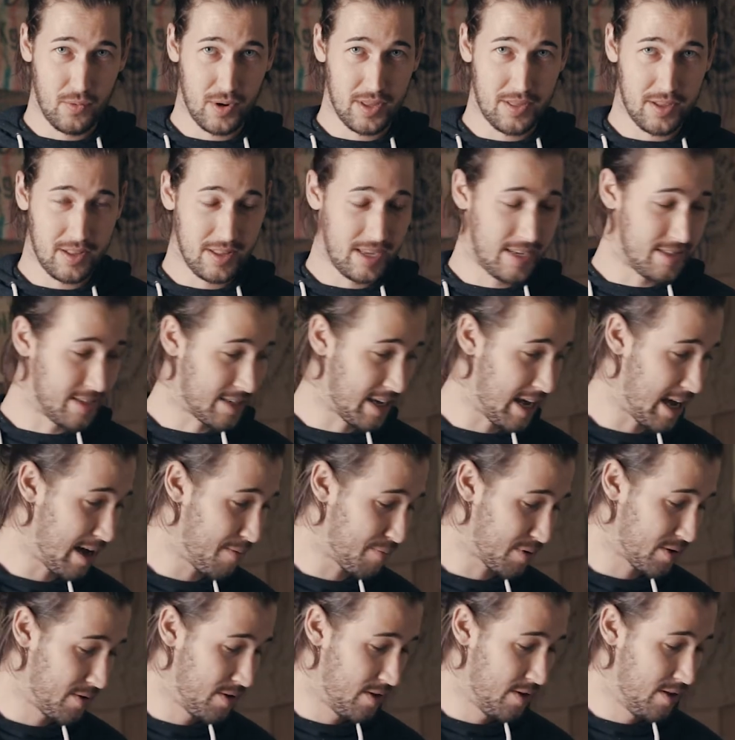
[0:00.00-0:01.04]
with the lens
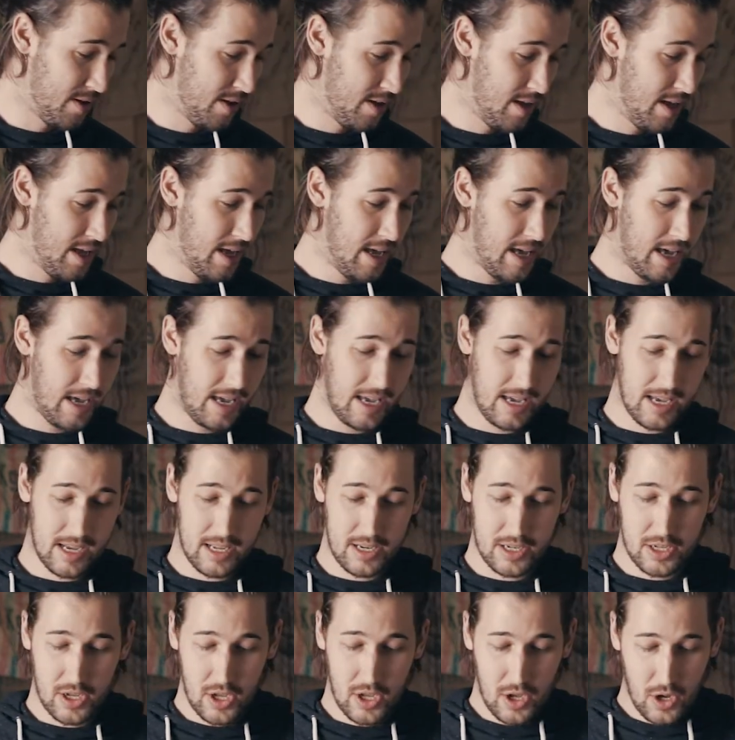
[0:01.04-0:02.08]
cap.
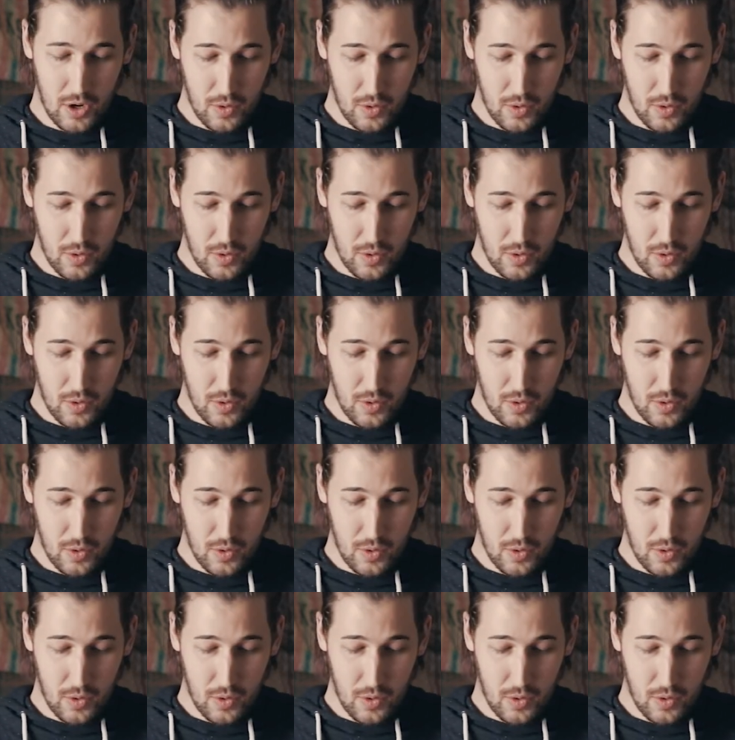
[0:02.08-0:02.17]
And